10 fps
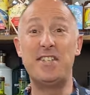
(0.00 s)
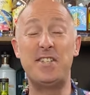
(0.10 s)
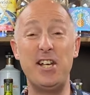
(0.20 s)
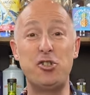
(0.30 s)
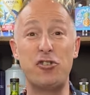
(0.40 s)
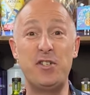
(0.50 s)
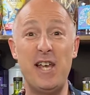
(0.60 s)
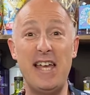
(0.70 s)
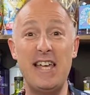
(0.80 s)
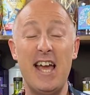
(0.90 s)
It's
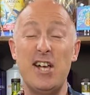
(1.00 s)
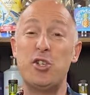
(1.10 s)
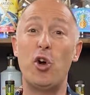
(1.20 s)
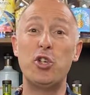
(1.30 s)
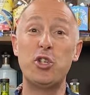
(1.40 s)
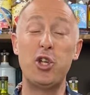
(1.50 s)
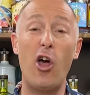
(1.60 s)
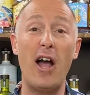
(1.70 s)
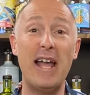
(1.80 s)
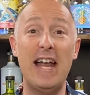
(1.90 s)
citrusy. It's got a
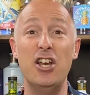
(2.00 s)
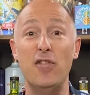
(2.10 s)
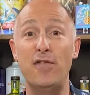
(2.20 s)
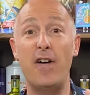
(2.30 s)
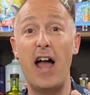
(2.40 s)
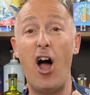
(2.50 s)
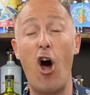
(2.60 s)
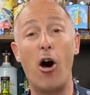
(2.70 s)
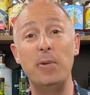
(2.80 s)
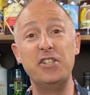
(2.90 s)
slight hint of uh,
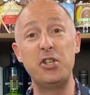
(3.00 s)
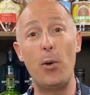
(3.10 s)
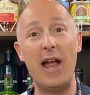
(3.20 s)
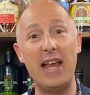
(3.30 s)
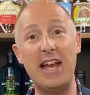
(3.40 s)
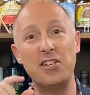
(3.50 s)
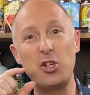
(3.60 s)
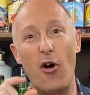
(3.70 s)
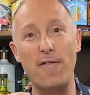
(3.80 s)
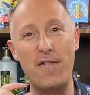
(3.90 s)
almond to it, and then it's got a